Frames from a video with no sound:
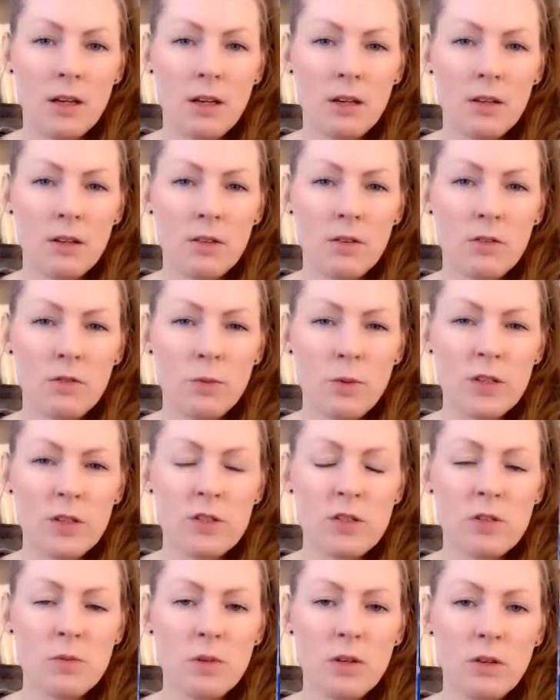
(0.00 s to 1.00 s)
The swans
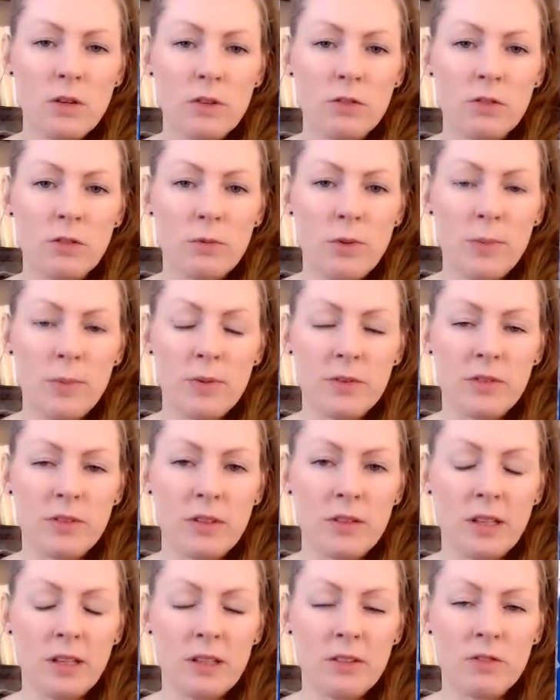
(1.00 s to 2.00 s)
to me also
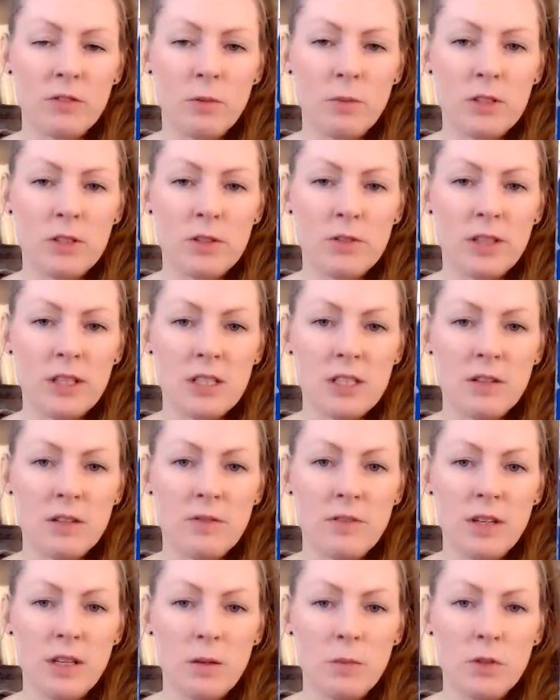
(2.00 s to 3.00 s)
represents like so much
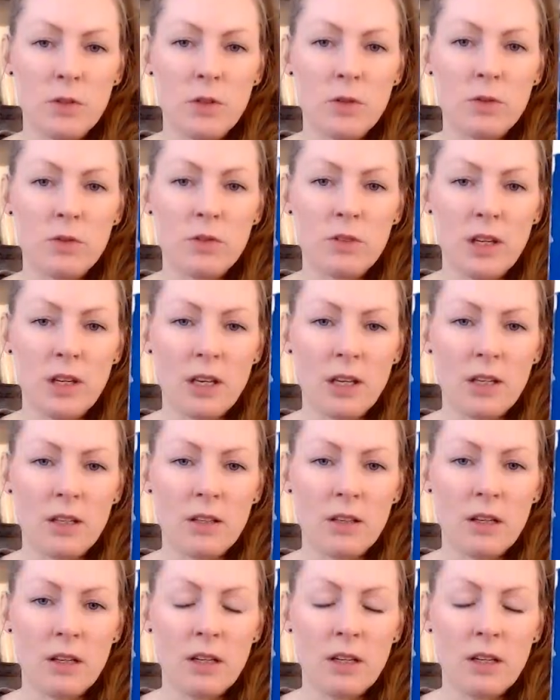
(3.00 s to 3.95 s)
creativity and music and